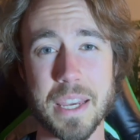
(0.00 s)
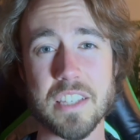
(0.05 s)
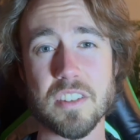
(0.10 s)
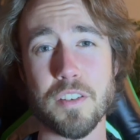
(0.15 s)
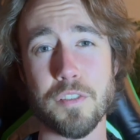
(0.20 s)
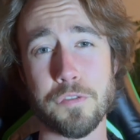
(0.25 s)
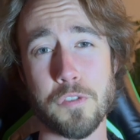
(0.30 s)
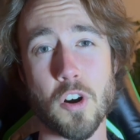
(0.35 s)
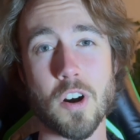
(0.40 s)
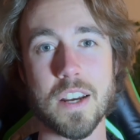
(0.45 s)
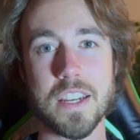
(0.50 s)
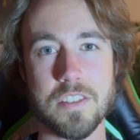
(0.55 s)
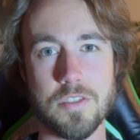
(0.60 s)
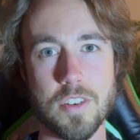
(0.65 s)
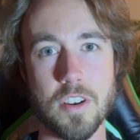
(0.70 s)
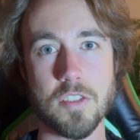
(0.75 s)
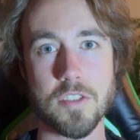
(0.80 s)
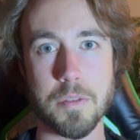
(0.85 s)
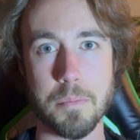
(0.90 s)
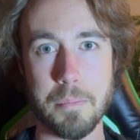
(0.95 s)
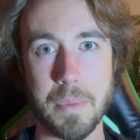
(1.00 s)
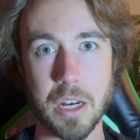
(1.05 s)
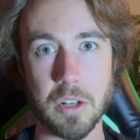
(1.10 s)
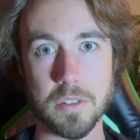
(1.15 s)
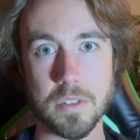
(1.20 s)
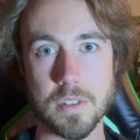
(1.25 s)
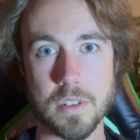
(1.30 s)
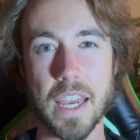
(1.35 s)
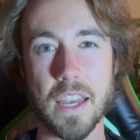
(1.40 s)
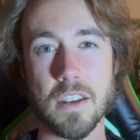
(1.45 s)
makes it far easier to
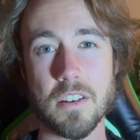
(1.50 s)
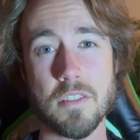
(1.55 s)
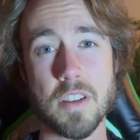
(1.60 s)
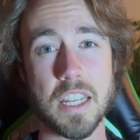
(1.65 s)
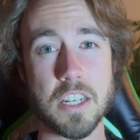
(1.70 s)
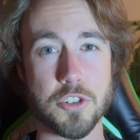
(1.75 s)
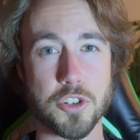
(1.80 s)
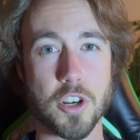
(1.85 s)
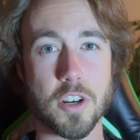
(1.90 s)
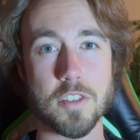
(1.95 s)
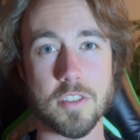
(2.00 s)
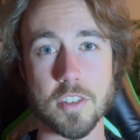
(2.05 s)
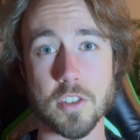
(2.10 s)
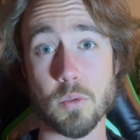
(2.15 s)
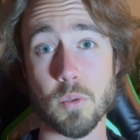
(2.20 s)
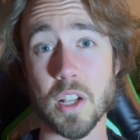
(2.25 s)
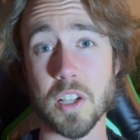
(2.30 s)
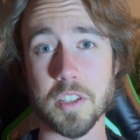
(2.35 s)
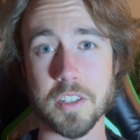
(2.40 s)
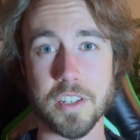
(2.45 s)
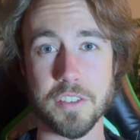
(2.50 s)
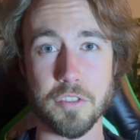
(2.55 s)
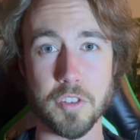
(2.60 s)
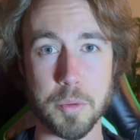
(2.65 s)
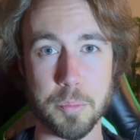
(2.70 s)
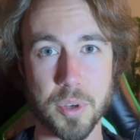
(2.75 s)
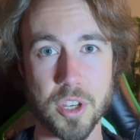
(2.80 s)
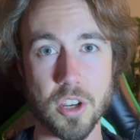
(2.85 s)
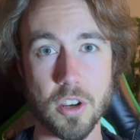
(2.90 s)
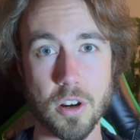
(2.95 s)
melt and ensures it's relatively
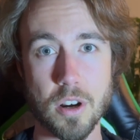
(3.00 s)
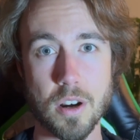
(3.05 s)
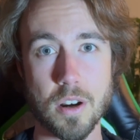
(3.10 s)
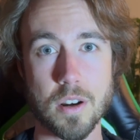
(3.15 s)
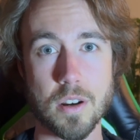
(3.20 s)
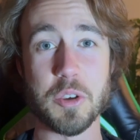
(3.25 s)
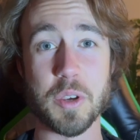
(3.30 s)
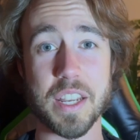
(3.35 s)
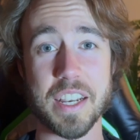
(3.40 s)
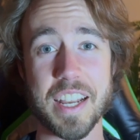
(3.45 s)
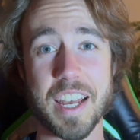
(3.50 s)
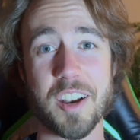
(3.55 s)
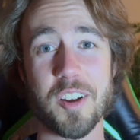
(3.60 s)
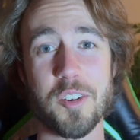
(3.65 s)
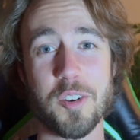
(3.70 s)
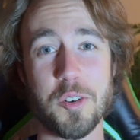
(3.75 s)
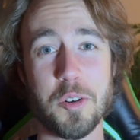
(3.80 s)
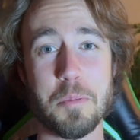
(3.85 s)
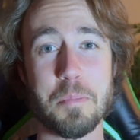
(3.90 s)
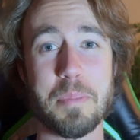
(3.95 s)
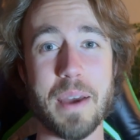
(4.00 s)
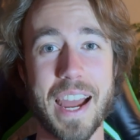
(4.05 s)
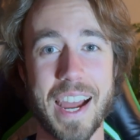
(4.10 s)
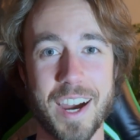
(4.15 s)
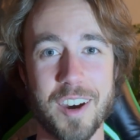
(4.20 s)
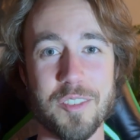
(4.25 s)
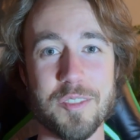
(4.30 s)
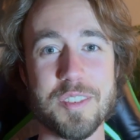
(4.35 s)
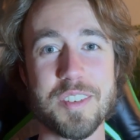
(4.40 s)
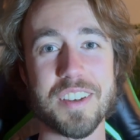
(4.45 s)
pure. You can get a whole
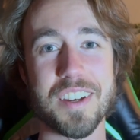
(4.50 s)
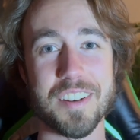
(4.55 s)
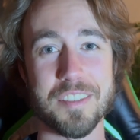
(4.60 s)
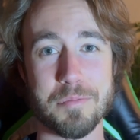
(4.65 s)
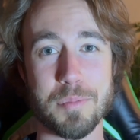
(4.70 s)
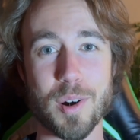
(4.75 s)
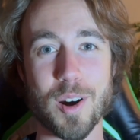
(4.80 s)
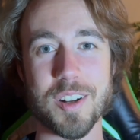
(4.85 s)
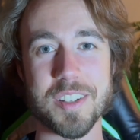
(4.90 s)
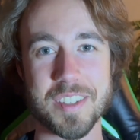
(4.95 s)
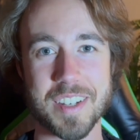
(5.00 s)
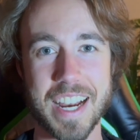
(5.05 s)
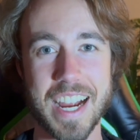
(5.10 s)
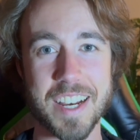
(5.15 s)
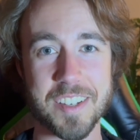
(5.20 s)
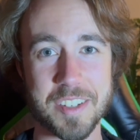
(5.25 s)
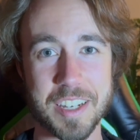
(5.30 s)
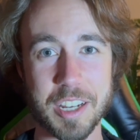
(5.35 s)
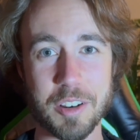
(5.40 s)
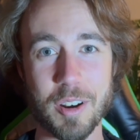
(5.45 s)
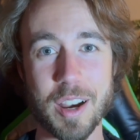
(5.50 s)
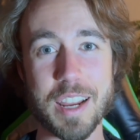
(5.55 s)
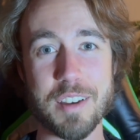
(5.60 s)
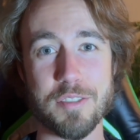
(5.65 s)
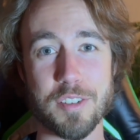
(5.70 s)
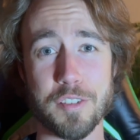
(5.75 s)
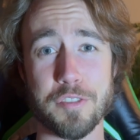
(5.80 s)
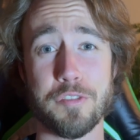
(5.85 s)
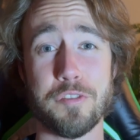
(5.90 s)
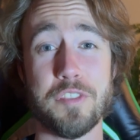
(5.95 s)
pound of bronze casting grain
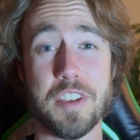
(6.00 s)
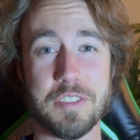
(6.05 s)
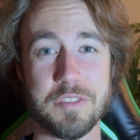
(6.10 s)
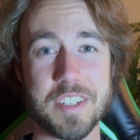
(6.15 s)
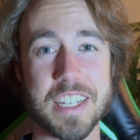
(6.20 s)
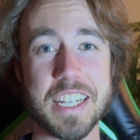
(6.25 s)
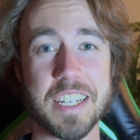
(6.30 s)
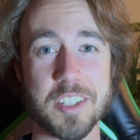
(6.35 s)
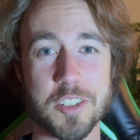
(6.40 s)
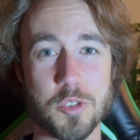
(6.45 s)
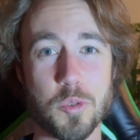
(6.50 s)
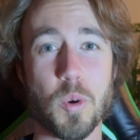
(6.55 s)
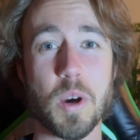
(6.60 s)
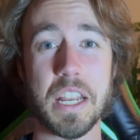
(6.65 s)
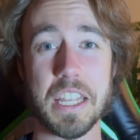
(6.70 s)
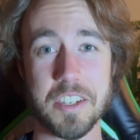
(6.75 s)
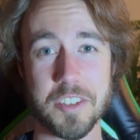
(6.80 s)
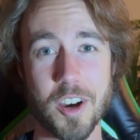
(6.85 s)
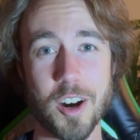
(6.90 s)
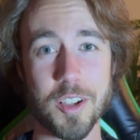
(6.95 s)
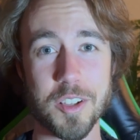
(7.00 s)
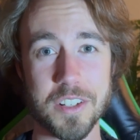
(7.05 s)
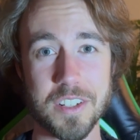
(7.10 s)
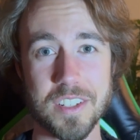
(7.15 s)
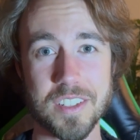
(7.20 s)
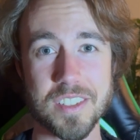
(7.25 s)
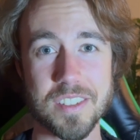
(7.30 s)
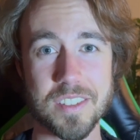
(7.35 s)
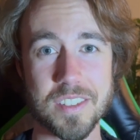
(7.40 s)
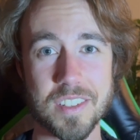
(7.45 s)
for $15 to
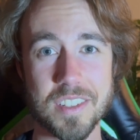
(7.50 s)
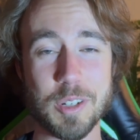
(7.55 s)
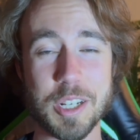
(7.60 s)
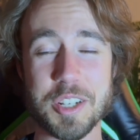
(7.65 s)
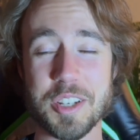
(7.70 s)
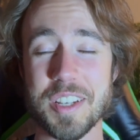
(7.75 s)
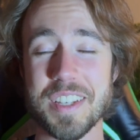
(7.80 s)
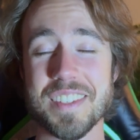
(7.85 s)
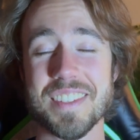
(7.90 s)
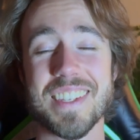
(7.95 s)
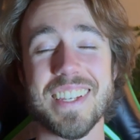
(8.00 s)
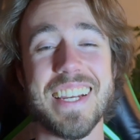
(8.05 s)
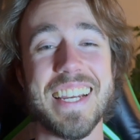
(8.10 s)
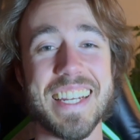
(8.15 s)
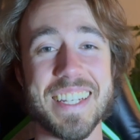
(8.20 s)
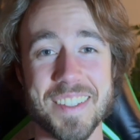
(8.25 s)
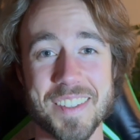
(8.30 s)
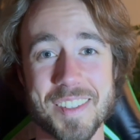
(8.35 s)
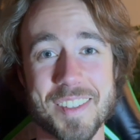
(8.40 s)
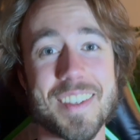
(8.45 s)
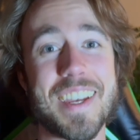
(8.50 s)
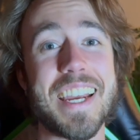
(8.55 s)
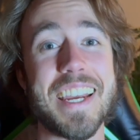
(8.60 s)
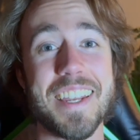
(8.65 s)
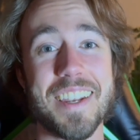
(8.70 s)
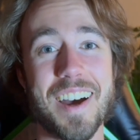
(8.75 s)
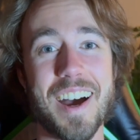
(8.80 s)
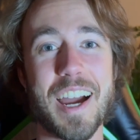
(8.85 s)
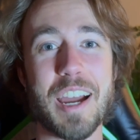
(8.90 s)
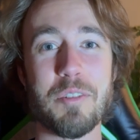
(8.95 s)
$20, which is
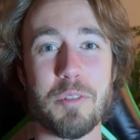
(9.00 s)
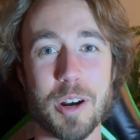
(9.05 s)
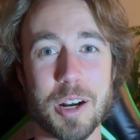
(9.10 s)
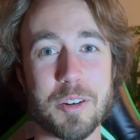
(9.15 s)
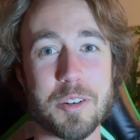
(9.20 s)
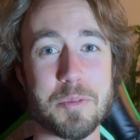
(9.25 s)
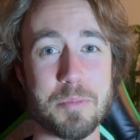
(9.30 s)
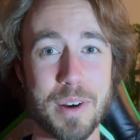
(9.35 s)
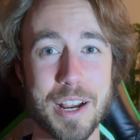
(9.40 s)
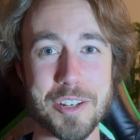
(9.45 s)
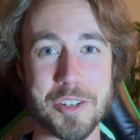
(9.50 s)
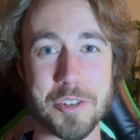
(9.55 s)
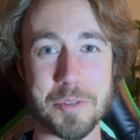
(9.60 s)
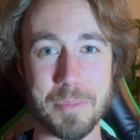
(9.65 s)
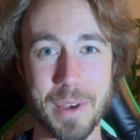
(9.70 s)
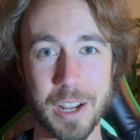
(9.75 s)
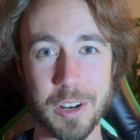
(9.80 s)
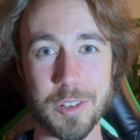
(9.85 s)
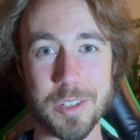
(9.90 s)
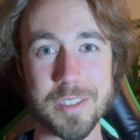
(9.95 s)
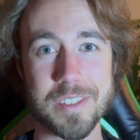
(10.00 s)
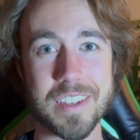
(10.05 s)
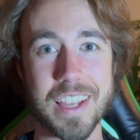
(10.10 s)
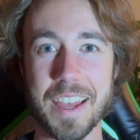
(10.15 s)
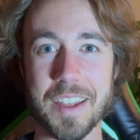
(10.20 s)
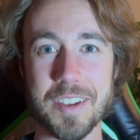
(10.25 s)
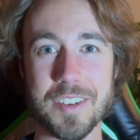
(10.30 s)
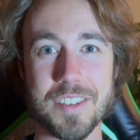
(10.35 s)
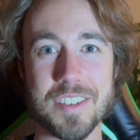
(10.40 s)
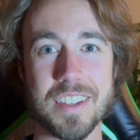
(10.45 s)
insane. I work with precious metals,
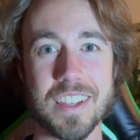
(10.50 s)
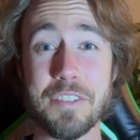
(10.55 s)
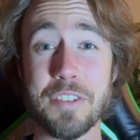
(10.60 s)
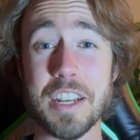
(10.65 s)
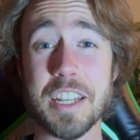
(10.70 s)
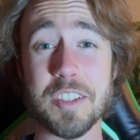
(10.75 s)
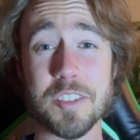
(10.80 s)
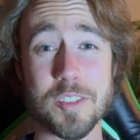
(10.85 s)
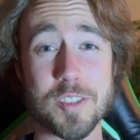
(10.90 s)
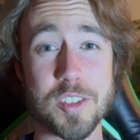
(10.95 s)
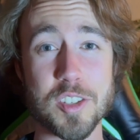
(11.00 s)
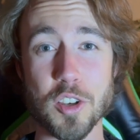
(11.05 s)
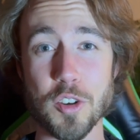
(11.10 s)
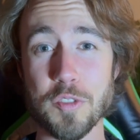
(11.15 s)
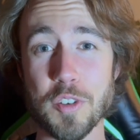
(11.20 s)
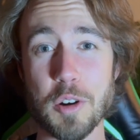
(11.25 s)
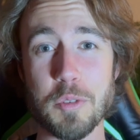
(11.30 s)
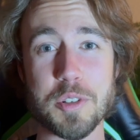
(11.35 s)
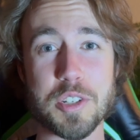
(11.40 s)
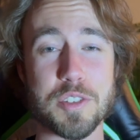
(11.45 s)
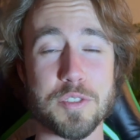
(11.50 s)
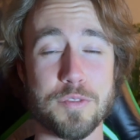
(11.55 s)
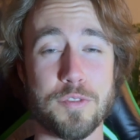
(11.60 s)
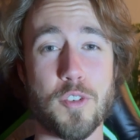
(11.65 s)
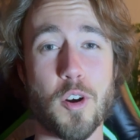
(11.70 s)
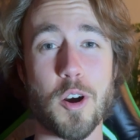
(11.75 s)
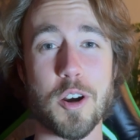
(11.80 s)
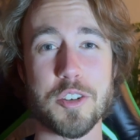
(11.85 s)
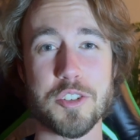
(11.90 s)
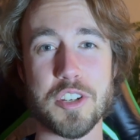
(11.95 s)
and even in silver, which is
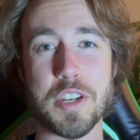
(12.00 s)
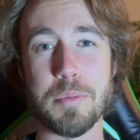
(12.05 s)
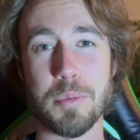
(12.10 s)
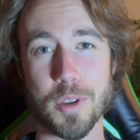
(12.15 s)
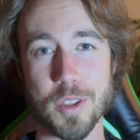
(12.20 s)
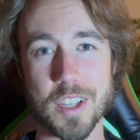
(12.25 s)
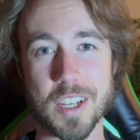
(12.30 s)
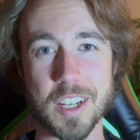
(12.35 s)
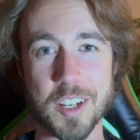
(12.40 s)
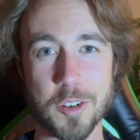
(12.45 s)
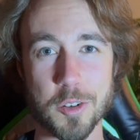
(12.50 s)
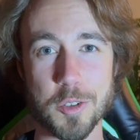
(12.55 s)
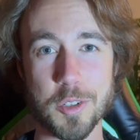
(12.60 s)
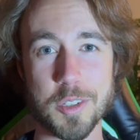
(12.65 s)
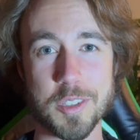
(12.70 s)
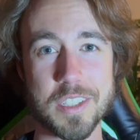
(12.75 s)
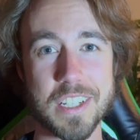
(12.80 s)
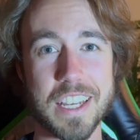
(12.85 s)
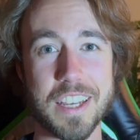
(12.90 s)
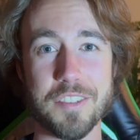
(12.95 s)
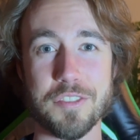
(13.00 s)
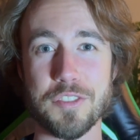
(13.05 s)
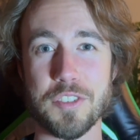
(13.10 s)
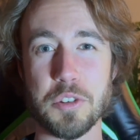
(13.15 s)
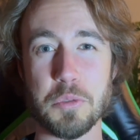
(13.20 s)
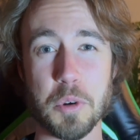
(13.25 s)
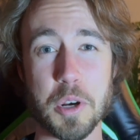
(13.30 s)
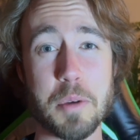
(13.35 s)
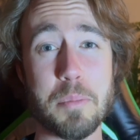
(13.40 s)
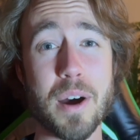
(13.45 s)
far cheaper than gold, if
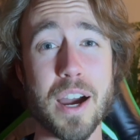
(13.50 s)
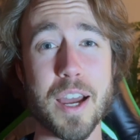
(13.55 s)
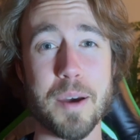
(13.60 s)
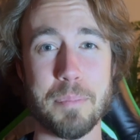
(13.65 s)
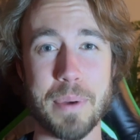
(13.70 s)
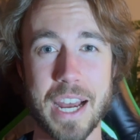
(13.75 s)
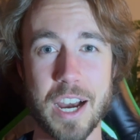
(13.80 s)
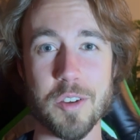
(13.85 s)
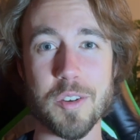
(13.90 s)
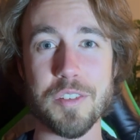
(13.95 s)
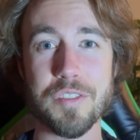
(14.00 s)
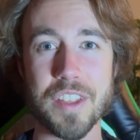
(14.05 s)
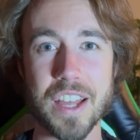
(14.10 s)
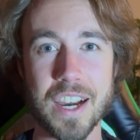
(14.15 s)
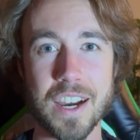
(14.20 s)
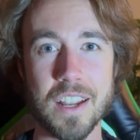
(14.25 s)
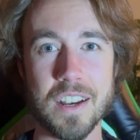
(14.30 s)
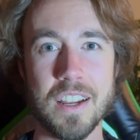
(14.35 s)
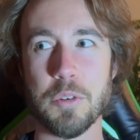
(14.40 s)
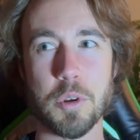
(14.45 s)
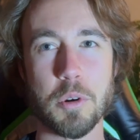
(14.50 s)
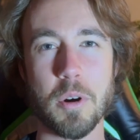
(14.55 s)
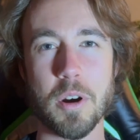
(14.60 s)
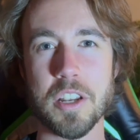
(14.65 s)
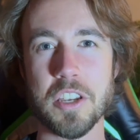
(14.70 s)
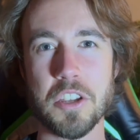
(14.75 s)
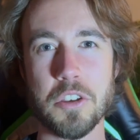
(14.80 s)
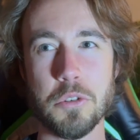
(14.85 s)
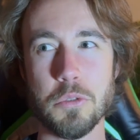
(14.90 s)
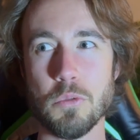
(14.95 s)
you were to buy a pound of that, it would run
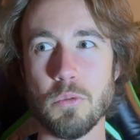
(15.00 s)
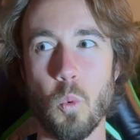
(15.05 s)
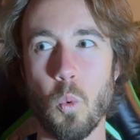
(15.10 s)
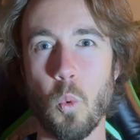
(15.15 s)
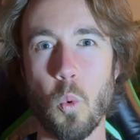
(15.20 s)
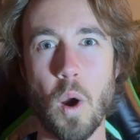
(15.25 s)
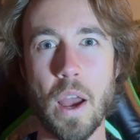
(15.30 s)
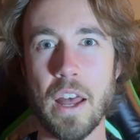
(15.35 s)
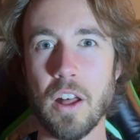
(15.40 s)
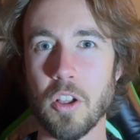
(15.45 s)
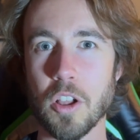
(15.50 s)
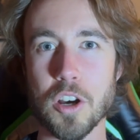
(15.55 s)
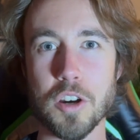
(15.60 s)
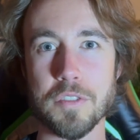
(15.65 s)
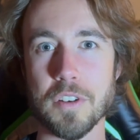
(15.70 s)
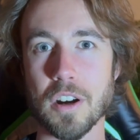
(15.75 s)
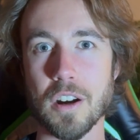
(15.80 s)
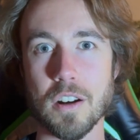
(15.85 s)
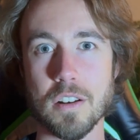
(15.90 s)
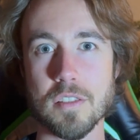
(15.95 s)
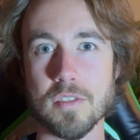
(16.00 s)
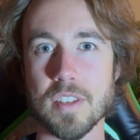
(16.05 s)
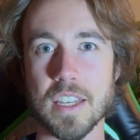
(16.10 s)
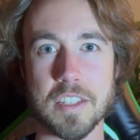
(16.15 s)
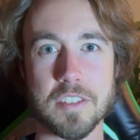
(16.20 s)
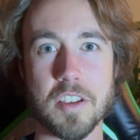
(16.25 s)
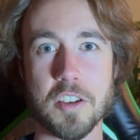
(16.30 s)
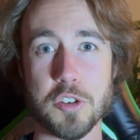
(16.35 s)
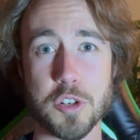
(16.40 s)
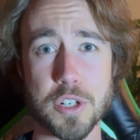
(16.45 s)
you well over
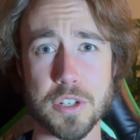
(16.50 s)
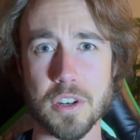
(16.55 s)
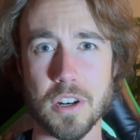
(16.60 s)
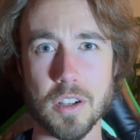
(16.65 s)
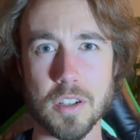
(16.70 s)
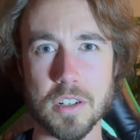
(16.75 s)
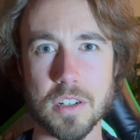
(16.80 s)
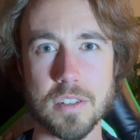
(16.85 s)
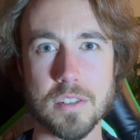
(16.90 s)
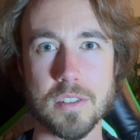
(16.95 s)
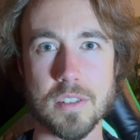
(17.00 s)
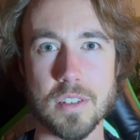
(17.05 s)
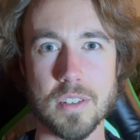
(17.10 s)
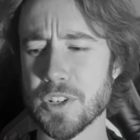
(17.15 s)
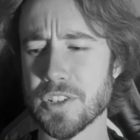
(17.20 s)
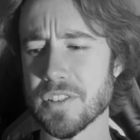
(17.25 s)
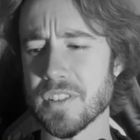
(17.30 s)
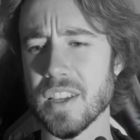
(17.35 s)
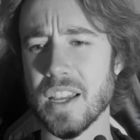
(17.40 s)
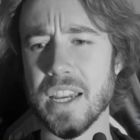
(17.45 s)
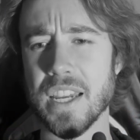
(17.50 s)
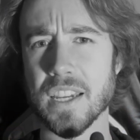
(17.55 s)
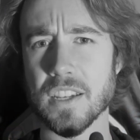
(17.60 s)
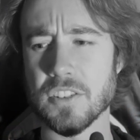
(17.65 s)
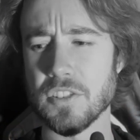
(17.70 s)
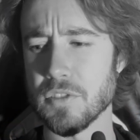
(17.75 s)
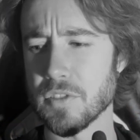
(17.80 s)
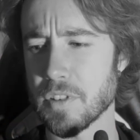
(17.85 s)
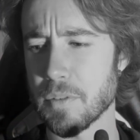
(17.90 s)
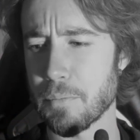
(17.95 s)
$600, which is like,
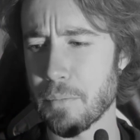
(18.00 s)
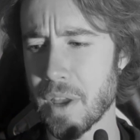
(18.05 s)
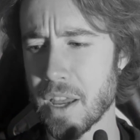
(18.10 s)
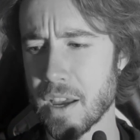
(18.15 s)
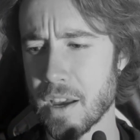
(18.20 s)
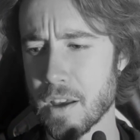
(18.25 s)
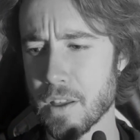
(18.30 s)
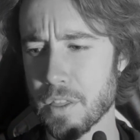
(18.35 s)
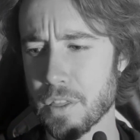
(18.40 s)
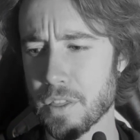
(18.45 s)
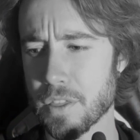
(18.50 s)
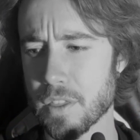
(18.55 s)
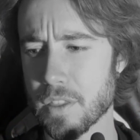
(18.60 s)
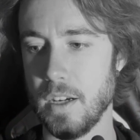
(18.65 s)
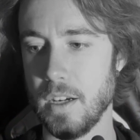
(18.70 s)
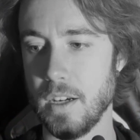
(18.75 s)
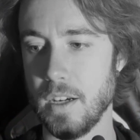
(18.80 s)
do some math.